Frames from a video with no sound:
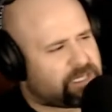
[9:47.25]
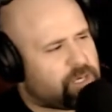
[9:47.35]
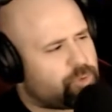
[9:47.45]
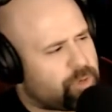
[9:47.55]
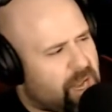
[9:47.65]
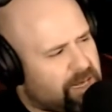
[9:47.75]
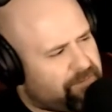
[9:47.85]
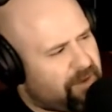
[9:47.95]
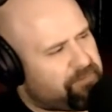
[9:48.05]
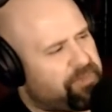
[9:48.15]

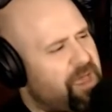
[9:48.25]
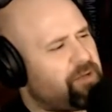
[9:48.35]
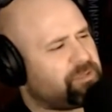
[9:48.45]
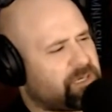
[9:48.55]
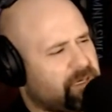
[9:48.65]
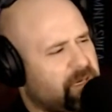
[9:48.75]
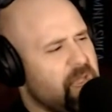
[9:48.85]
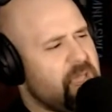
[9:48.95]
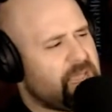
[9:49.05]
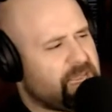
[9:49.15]
695,000,
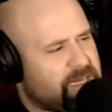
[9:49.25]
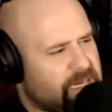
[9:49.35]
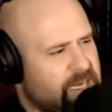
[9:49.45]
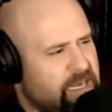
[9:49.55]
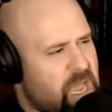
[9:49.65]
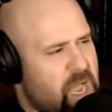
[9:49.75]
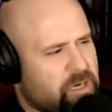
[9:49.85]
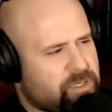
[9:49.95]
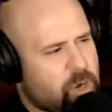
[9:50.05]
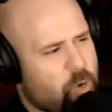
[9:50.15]
hit in
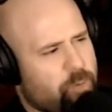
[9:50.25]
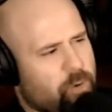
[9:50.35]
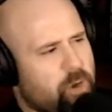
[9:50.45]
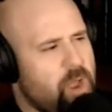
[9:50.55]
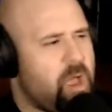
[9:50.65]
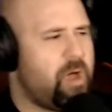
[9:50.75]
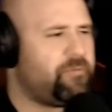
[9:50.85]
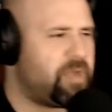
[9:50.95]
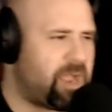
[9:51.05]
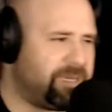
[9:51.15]
October
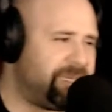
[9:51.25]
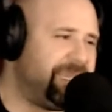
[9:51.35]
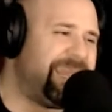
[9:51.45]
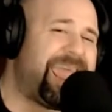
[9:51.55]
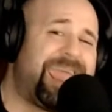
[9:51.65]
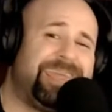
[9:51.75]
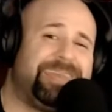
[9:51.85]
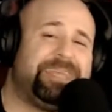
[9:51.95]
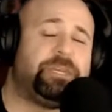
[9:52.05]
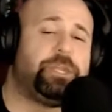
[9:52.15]
of
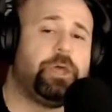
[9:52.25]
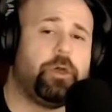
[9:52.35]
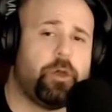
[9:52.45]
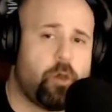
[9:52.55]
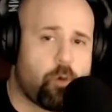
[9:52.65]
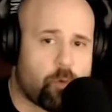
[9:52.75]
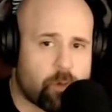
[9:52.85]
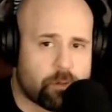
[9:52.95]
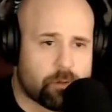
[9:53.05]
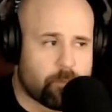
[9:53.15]

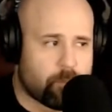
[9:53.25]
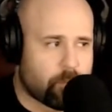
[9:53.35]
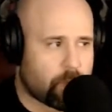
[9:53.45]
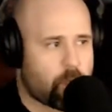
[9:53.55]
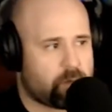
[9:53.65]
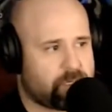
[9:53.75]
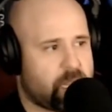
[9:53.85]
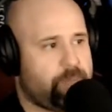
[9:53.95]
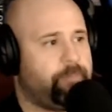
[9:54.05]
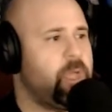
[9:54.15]
1982. Long
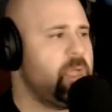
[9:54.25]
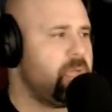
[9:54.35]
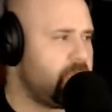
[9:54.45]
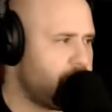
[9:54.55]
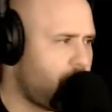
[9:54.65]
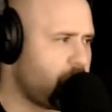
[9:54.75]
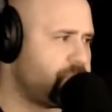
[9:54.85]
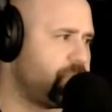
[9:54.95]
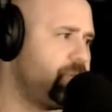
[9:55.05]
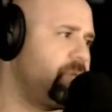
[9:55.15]
time. In
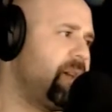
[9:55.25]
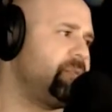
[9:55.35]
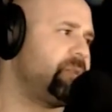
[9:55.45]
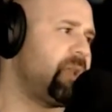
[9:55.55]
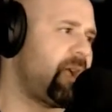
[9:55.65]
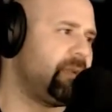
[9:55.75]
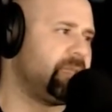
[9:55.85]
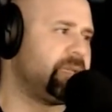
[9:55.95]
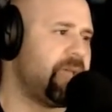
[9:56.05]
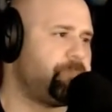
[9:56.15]
March of 2009,
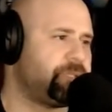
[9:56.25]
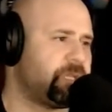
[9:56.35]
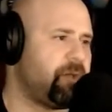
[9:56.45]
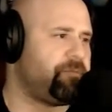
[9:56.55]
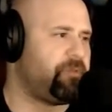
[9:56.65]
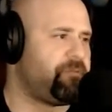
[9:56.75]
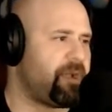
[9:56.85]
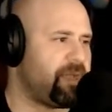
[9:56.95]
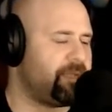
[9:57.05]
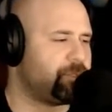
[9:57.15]
at the depths of the
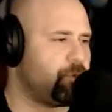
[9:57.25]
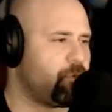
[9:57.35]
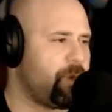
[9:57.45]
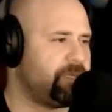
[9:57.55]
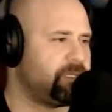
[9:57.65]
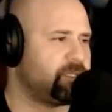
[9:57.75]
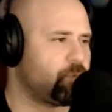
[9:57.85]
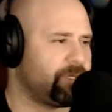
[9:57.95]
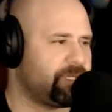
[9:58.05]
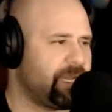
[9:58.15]
financial
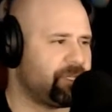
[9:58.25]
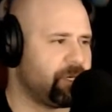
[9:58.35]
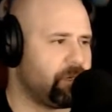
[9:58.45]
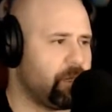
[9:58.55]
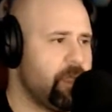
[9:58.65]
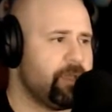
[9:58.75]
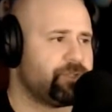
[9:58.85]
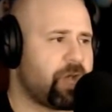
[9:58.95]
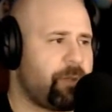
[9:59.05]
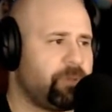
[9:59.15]
crisis recession,
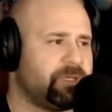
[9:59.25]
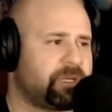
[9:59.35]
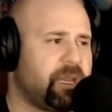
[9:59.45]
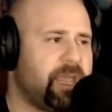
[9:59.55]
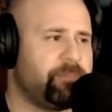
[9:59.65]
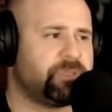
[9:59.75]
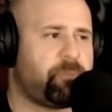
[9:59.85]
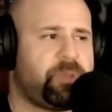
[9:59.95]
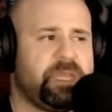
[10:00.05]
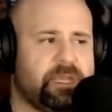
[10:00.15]
jobless claims
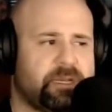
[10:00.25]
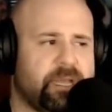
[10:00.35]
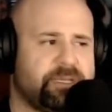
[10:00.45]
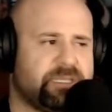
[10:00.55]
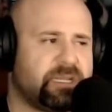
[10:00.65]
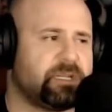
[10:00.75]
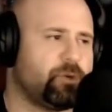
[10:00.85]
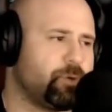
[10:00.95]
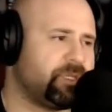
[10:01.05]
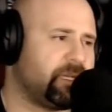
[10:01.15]
peaked at
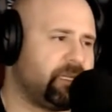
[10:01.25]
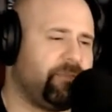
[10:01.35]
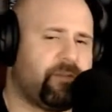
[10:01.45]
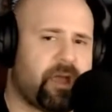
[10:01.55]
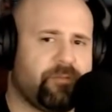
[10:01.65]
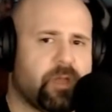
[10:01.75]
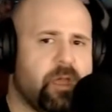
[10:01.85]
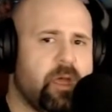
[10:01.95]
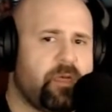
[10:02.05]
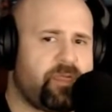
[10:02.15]

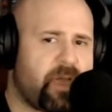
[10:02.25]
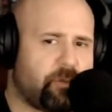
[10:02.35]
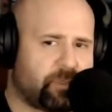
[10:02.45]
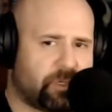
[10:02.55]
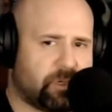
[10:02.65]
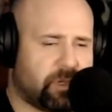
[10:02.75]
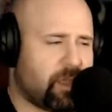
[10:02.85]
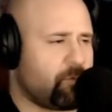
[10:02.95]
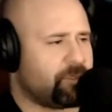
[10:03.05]
665,000. And I